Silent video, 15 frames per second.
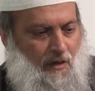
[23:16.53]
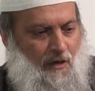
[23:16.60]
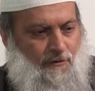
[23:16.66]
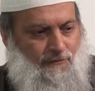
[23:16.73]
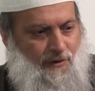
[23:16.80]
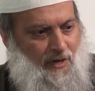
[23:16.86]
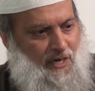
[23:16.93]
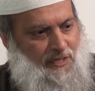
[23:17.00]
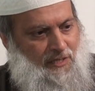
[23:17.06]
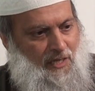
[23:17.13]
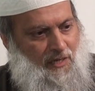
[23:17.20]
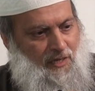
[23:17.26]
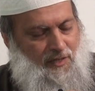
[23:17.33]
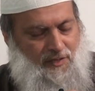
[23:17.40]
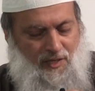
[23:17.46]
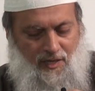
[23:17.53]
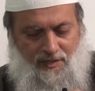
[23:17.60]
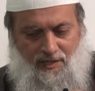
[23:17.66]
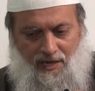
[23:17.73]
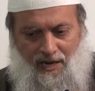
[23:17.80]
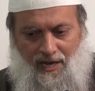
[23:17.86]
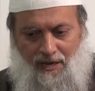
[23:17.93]
And Farazdak, he
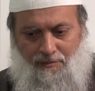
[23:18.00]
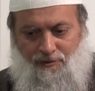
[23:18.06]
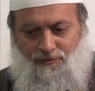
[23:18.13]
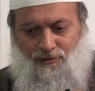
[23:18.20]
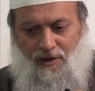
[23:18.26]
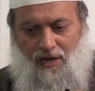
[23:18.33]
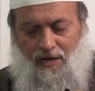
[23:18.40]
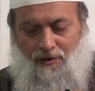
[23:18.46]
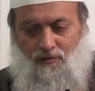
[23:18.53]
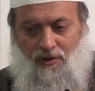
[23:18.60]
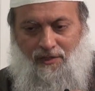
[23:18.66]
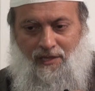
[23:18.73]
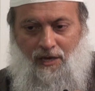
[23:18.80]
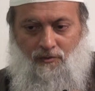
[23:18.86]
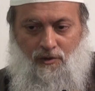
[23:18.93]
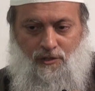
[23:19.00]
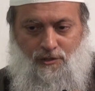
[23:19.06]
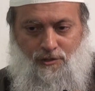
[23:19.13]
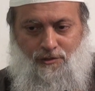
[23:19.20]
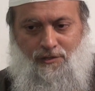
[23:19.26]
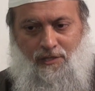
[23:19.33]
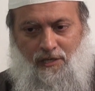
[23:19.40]
says that, I am afraid of what they will
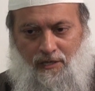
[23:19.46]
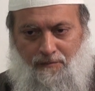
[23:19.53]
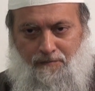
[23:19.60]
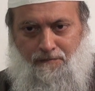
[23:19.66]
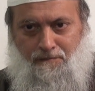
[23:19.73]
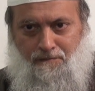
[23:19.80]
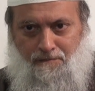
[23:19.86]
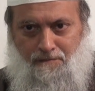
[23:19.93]
do to him.